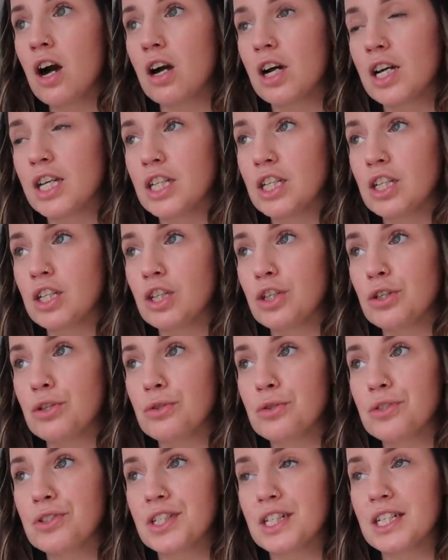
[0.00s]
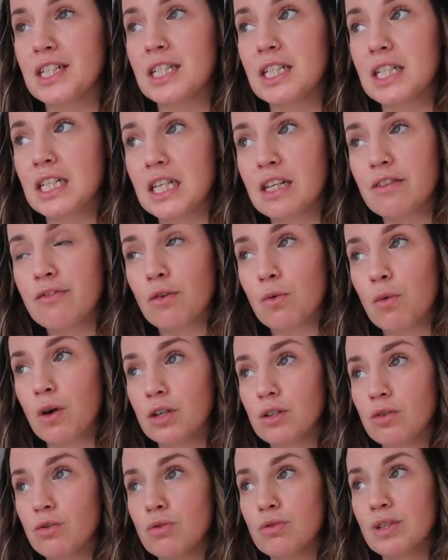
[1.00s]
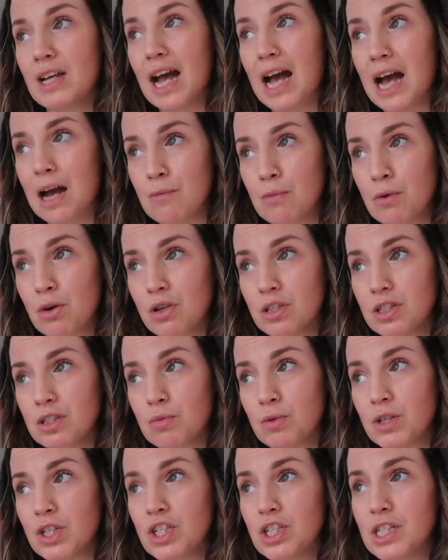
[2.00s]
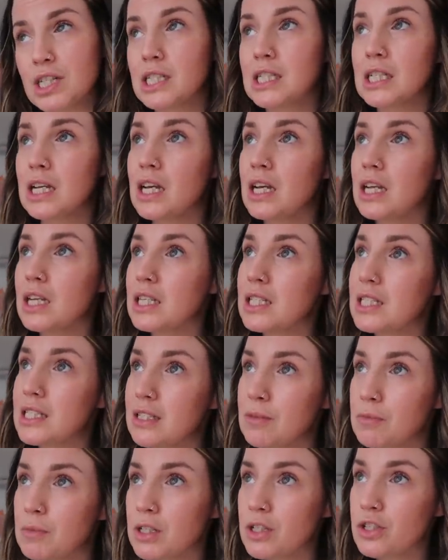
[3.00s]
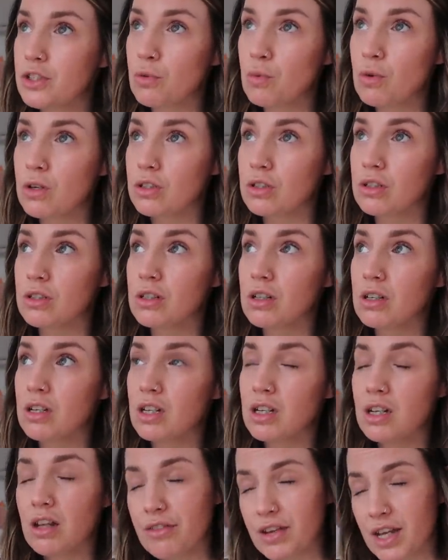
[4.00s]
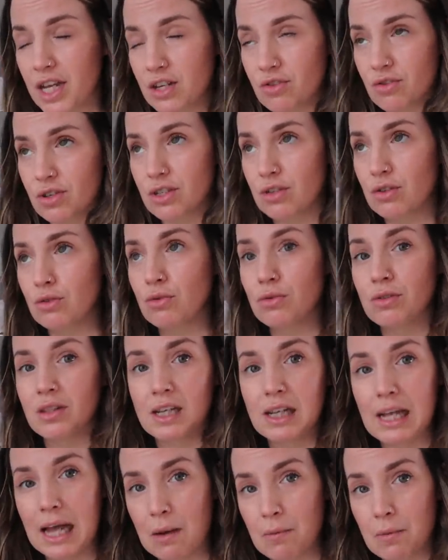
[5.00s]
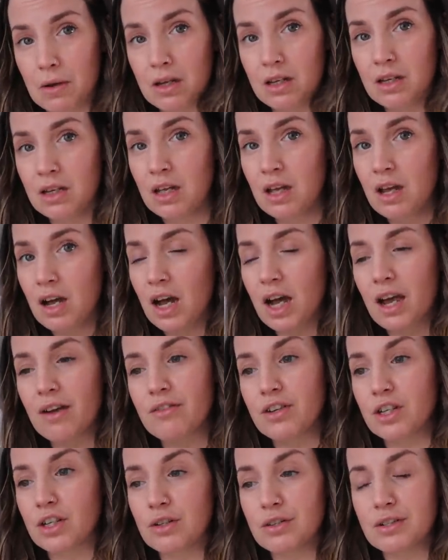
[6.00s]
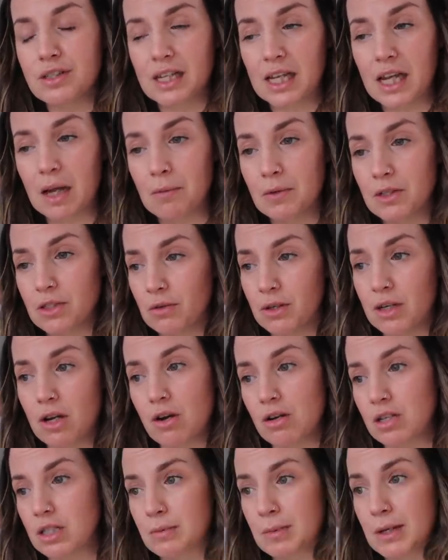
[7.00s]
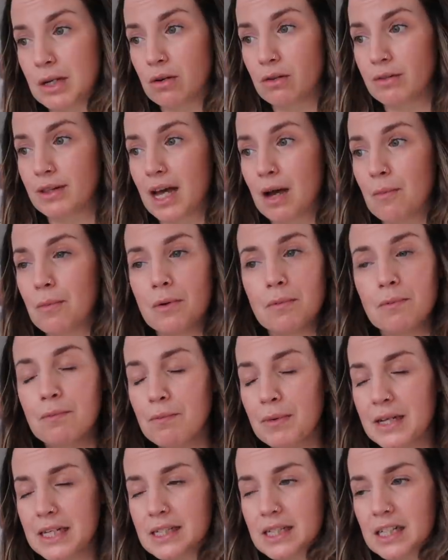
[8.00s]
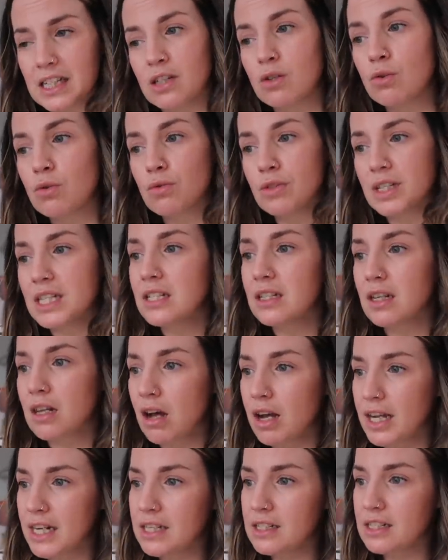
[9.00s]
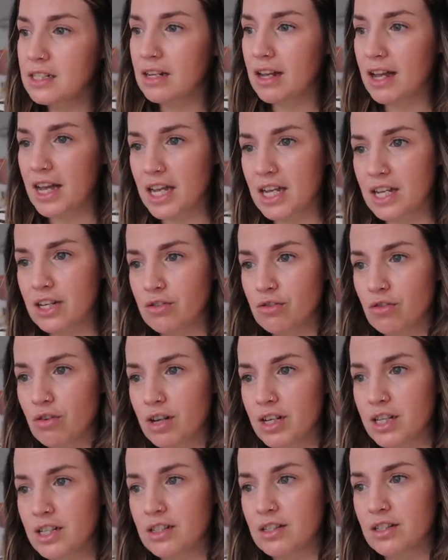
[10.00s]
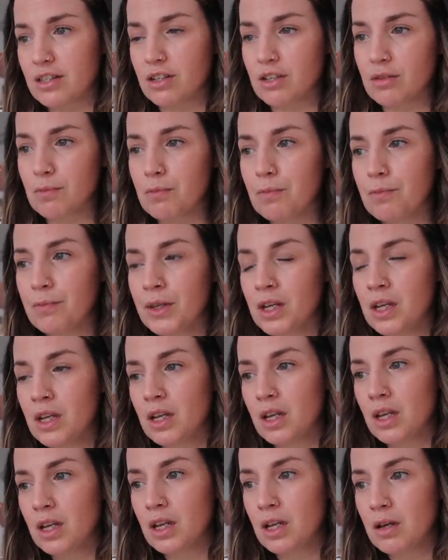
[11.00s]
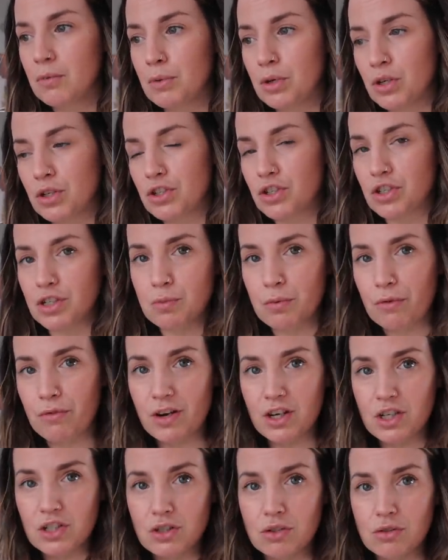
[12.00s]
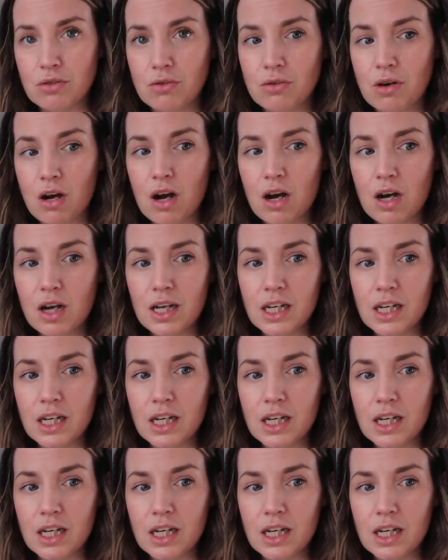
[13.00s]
I used a Diva one called Atmos, which is similar to another hairdresser called the Gamma. I haven't used the Gamma, so I can't speak on that. But basically, all these light hair dryers that are pushed as professional,